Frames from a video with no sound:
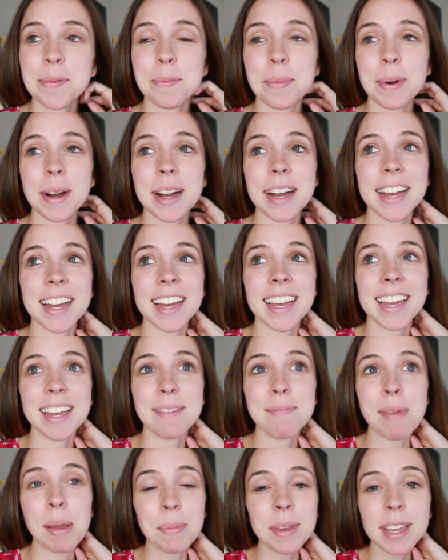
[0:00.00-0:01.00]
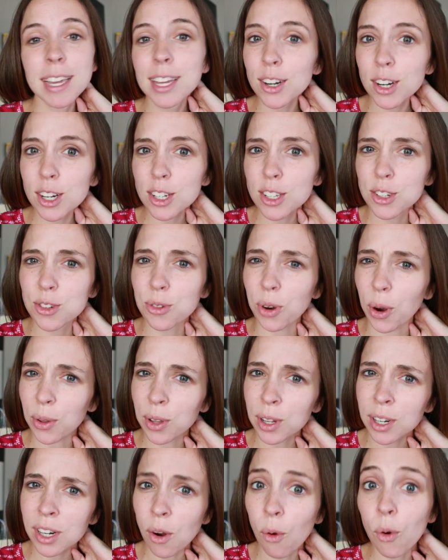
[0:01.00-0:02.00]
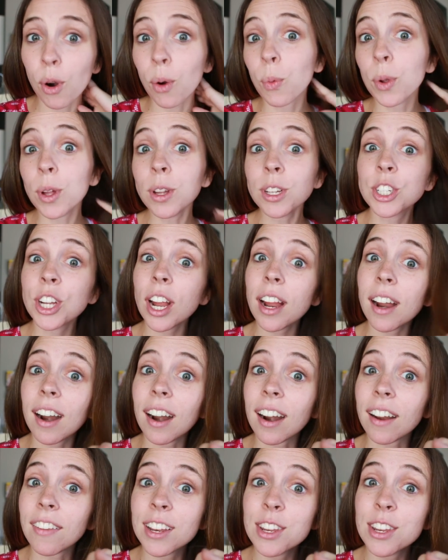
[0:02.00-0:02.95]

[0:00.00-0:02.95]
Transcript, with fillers: but maybe get her a stroller or a wheelchair.